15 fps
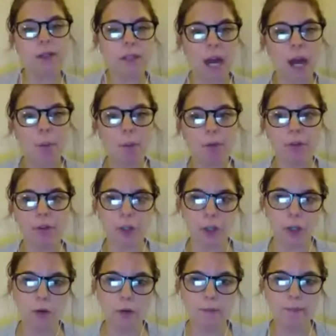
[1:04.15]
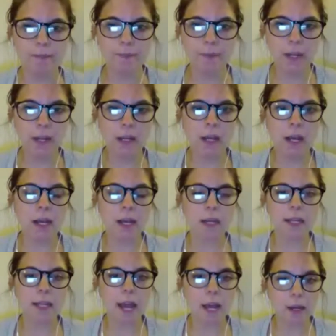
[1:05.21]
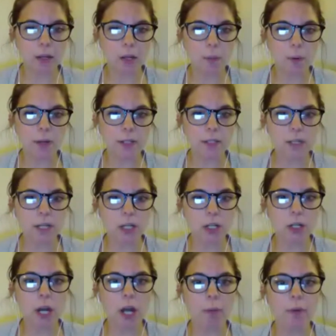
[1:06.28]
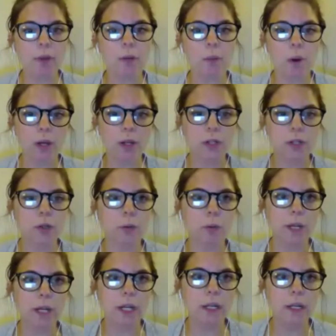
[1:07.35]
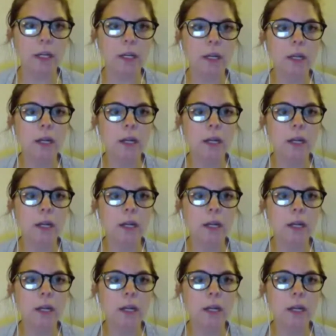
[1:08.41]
top of the queue. And at the end of the presentation, I'll be the one to read